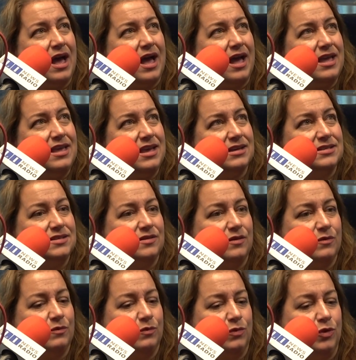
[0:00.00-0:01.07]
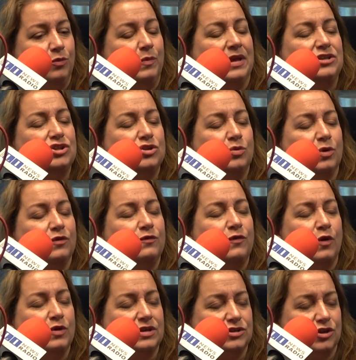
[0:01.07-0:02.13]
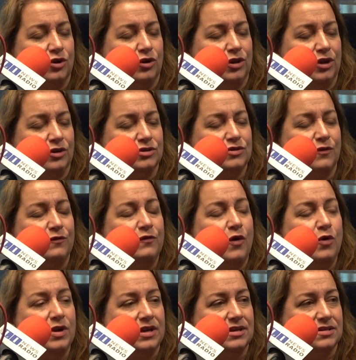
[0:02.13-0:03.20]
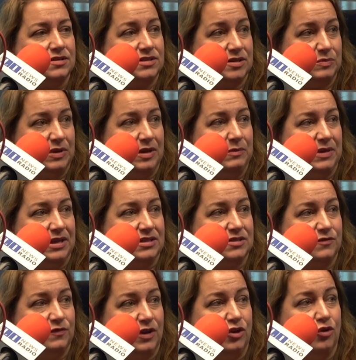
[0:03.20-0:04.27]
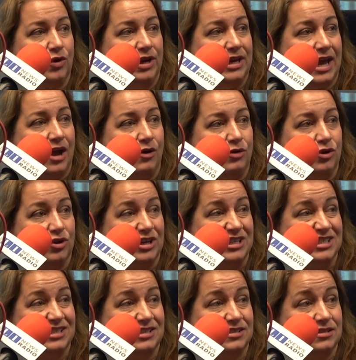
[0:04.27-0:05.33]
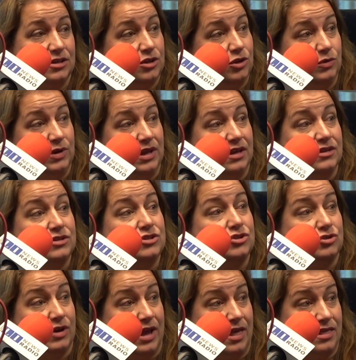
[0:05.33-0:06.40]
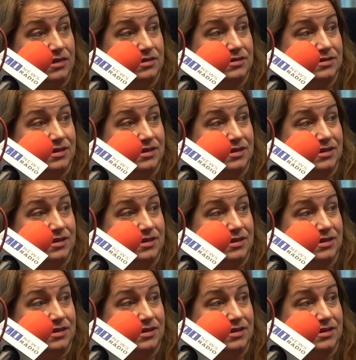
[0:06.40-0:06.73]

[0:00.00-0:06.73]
I guess you mentioned the word focus earlier. So focus to me means figuring out your consistent, unique strengths.